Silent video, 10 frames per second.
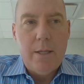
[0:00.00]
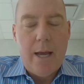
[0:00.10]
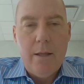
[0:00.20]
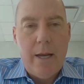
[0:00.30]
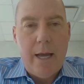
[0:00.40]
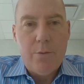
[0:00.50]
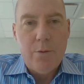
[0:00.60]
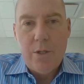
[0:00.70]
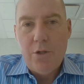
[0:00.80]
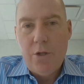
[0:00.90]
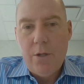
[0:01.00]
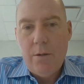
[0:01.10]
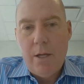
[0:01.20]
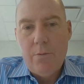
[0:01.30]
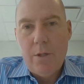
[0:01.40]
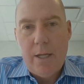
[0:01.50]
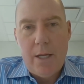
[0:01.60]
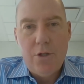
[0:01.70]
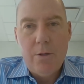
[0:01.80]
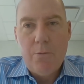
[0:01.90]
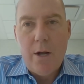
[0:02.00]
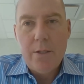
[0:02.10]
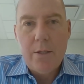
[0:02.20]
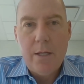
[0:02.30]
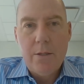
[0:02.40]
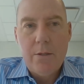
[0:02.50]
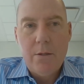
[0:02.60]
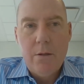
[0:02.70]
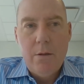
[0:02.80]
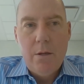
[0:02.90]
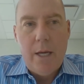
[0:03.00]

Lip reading: talent acquisition and retention process